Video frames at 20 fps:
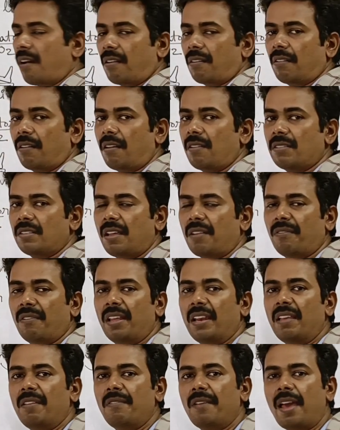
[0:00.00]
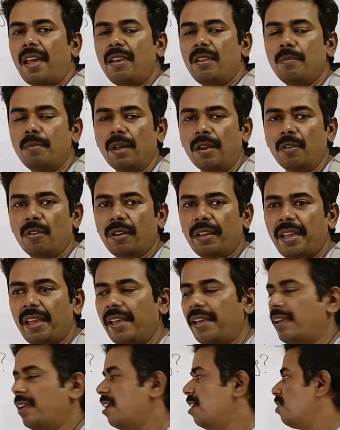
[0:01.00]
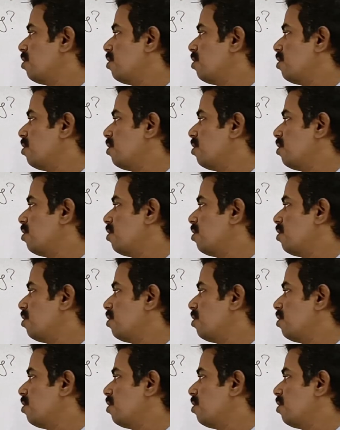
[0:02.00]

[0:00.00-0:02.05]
organs are very valuable. Okay,